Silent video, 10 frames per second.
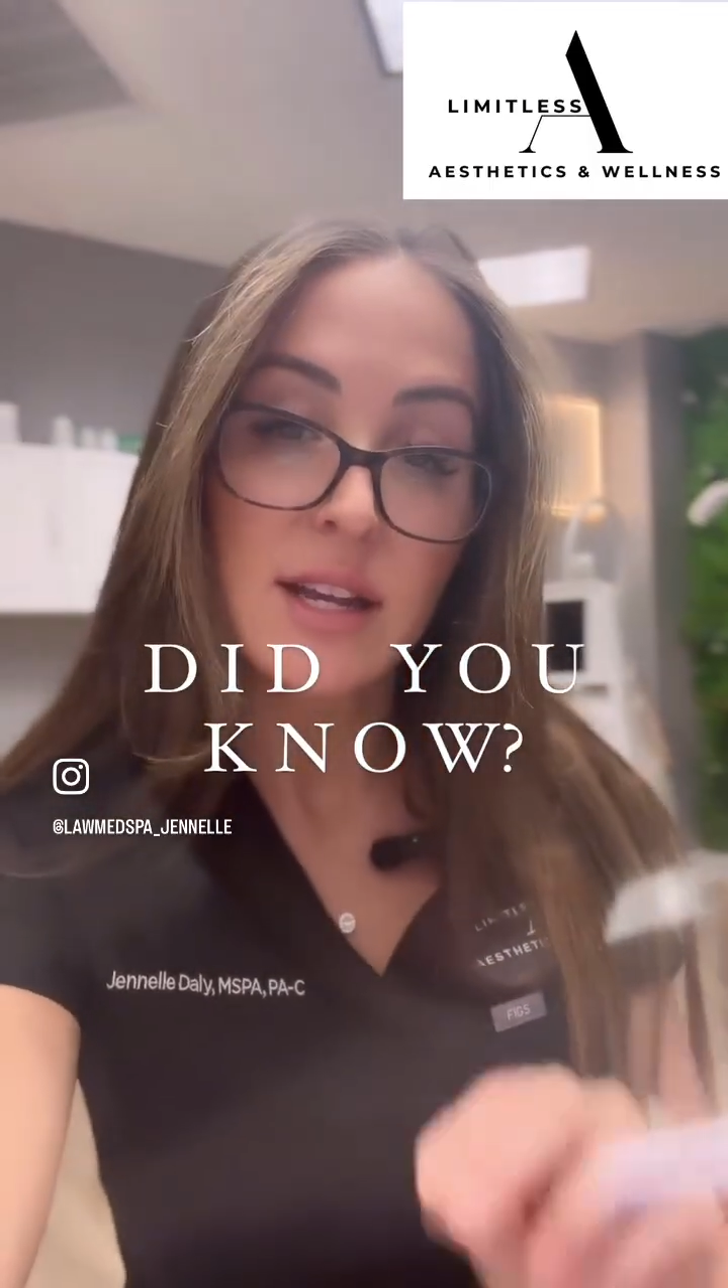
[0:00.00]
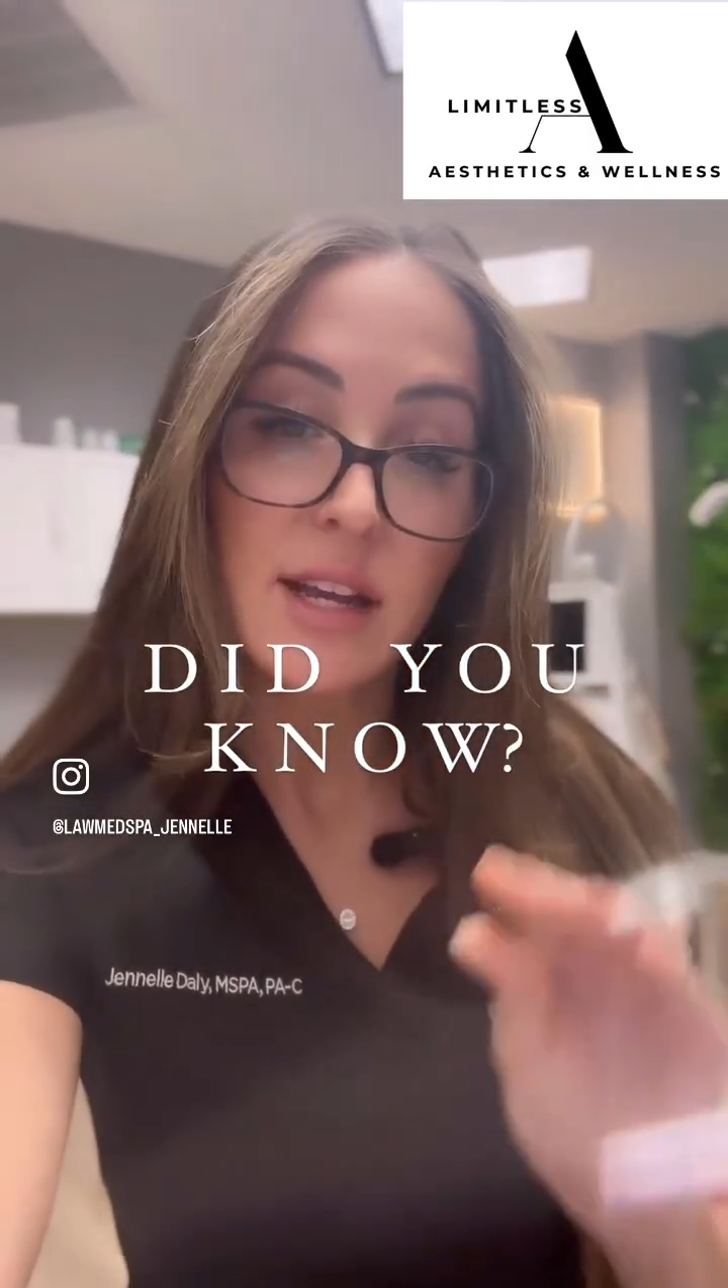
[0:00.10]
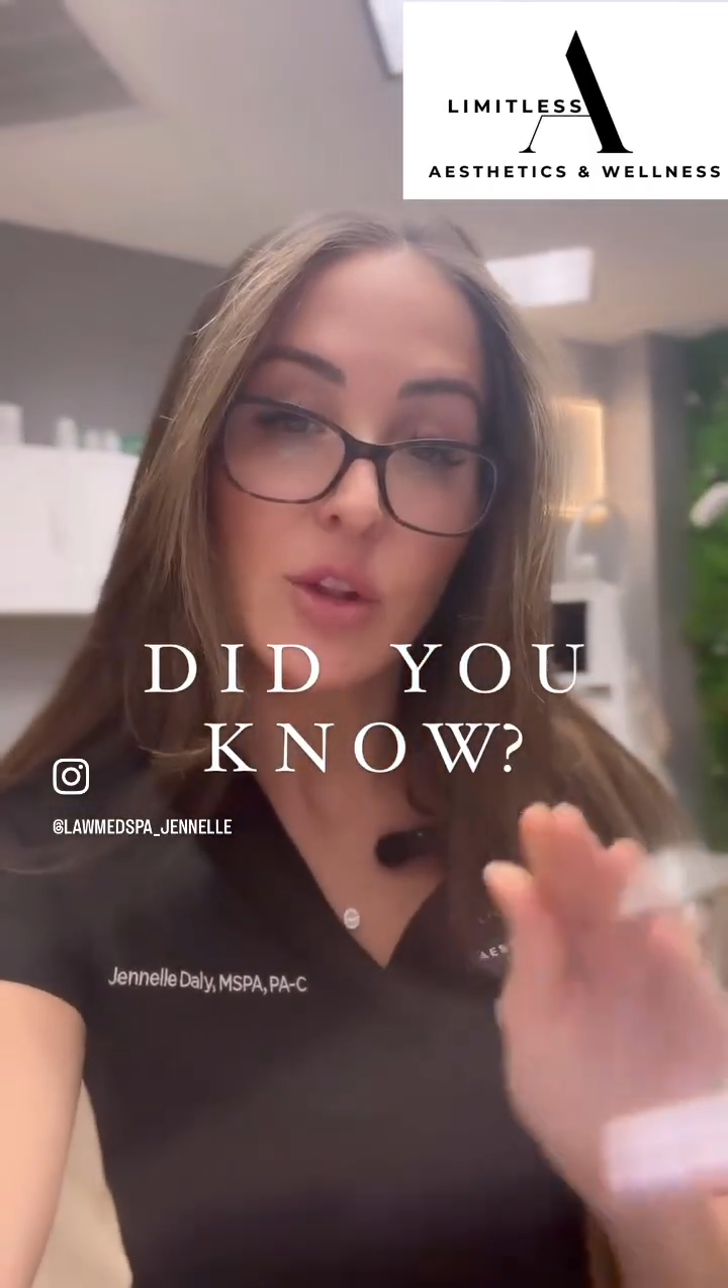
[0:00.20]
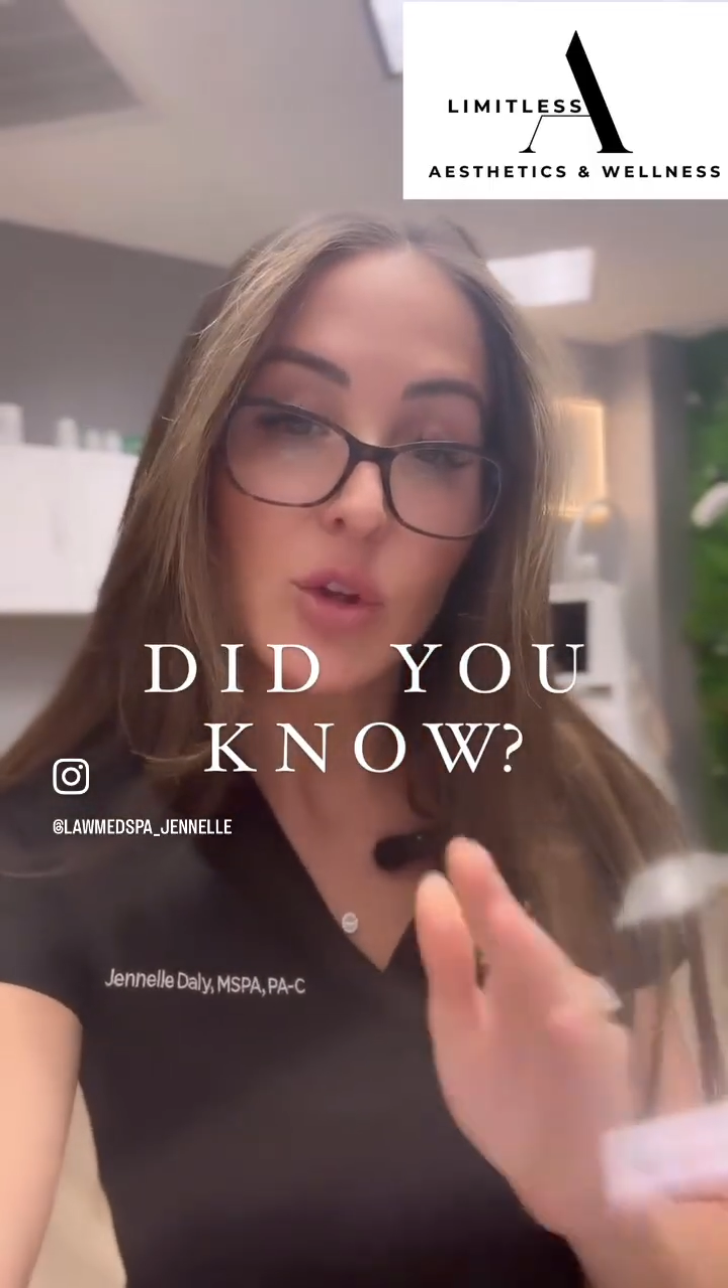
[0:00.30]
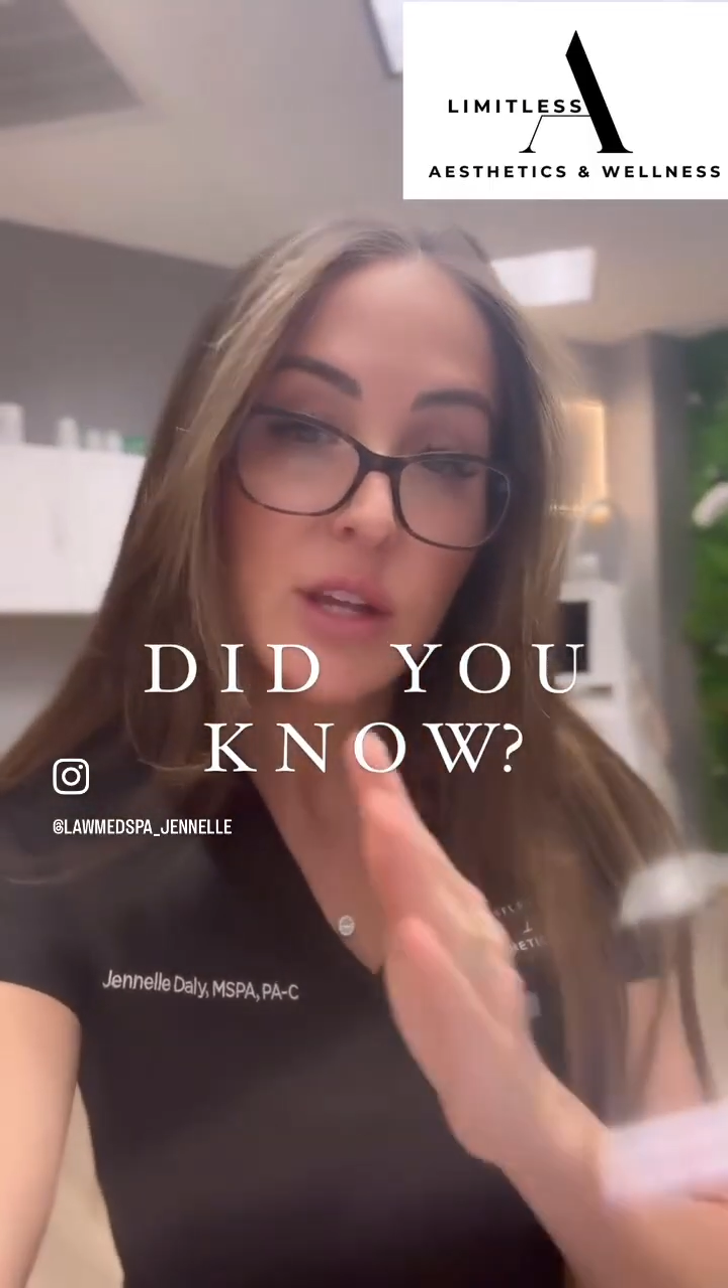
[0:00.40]

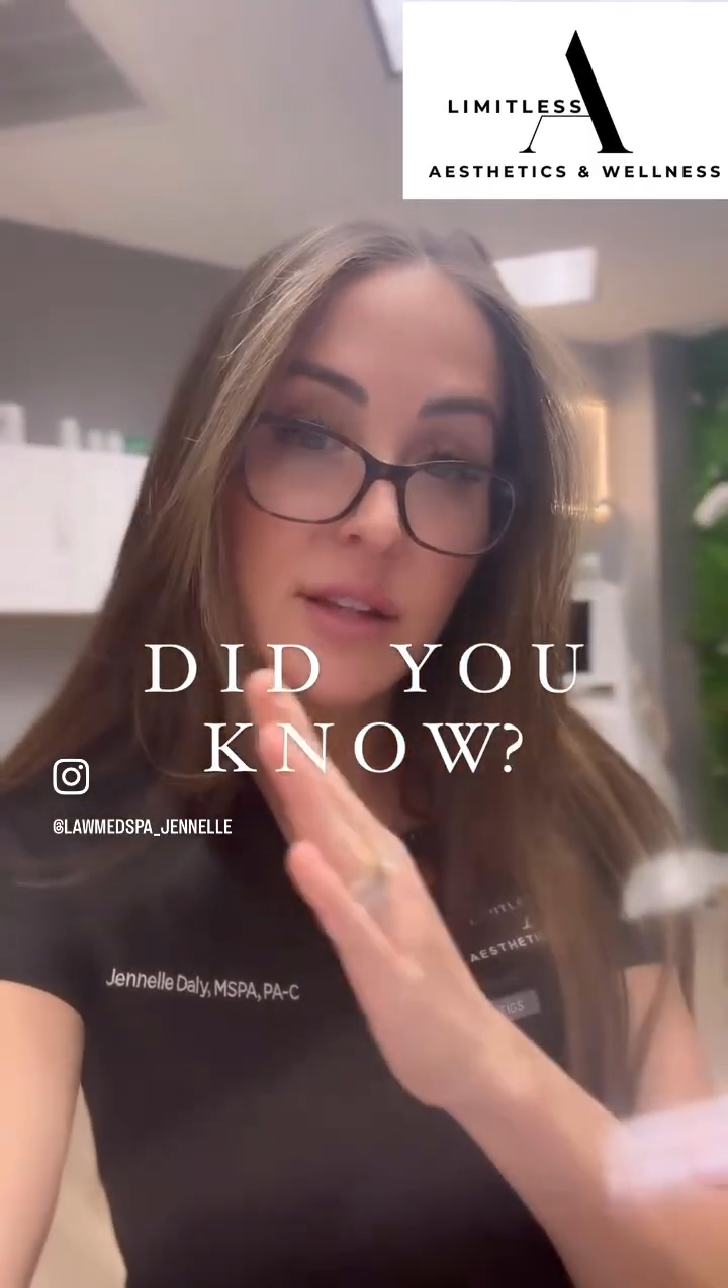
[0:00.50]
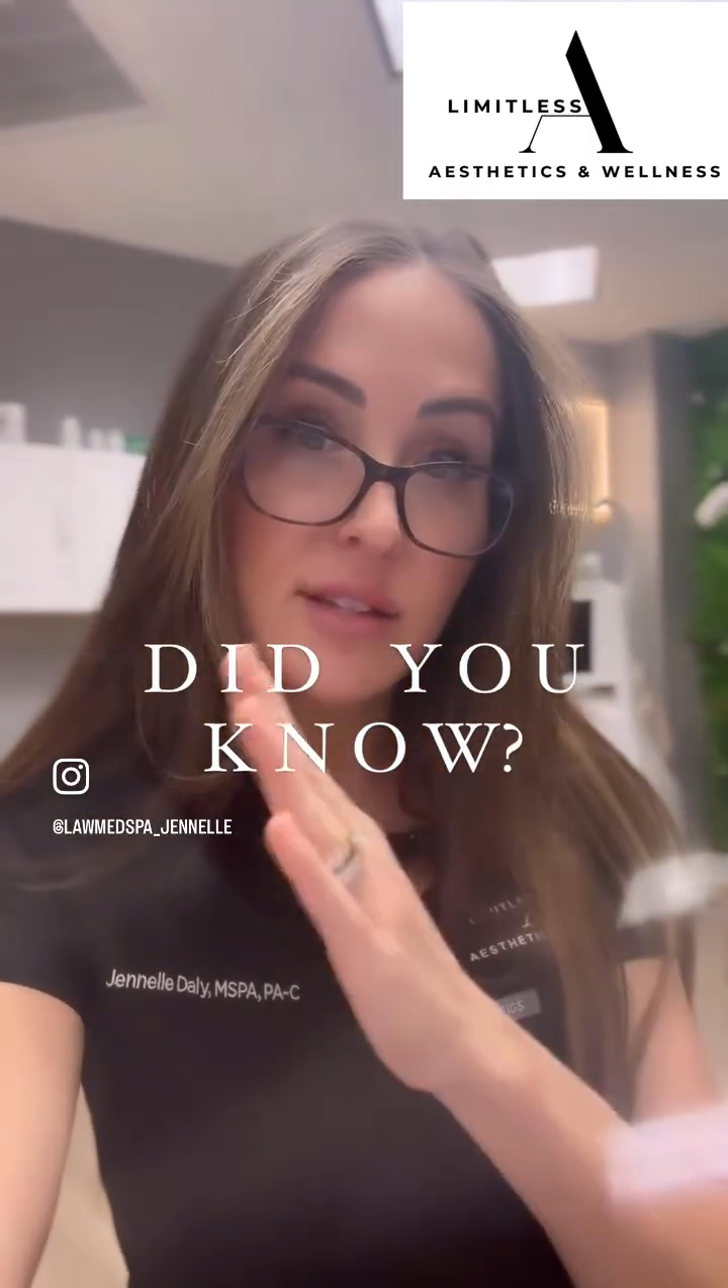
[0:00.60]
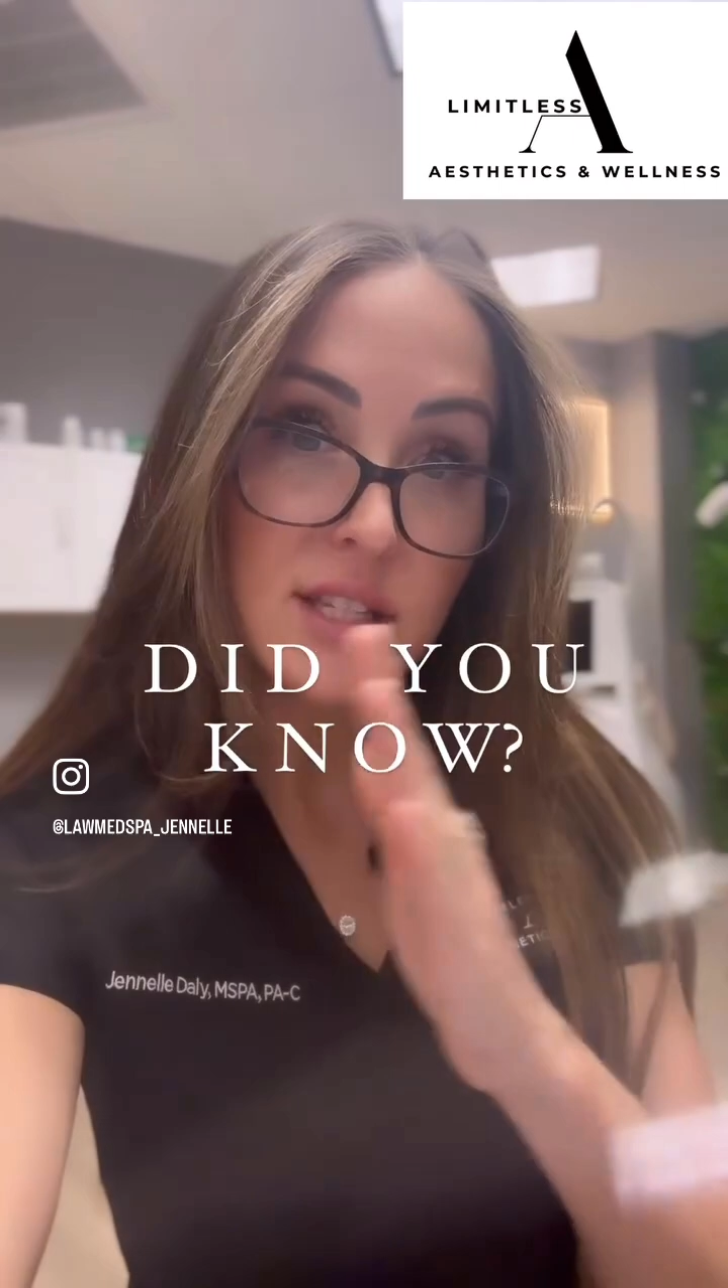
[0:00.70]
and looking at the